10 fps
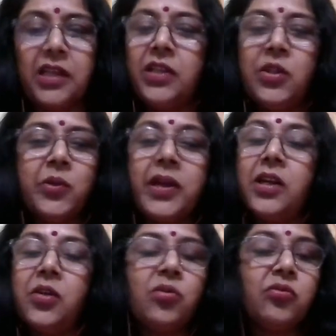You
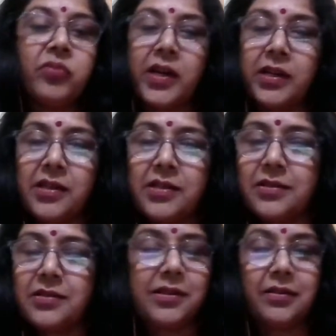can do wonders,
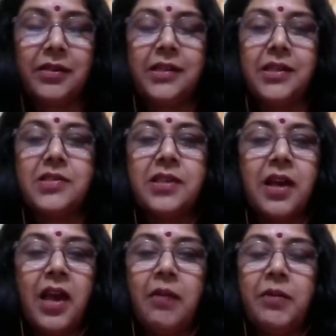ladies.
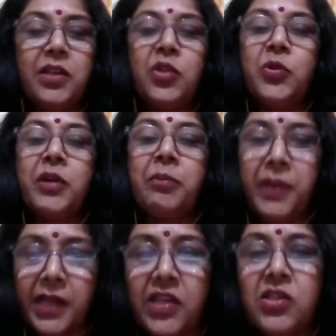I mean, you are
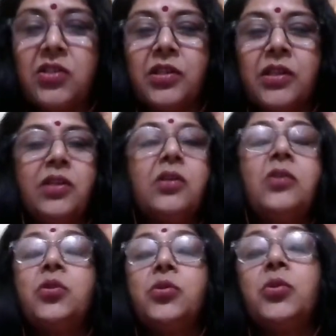made
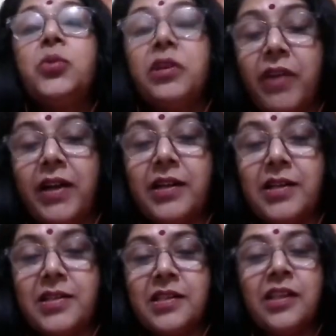to do the
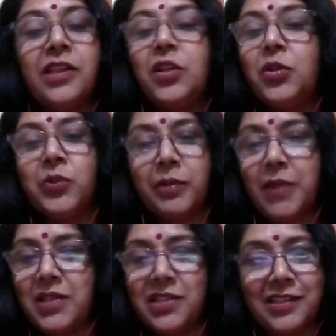wonders. You are
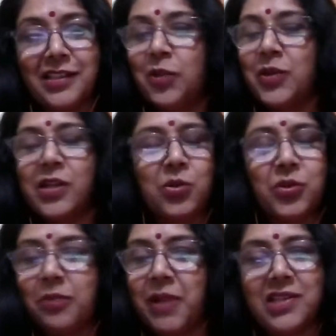magical. You can do
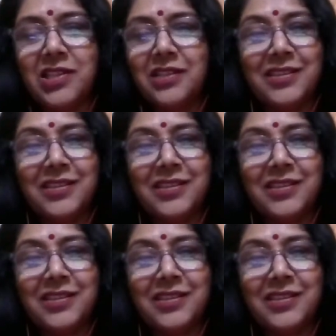the magic.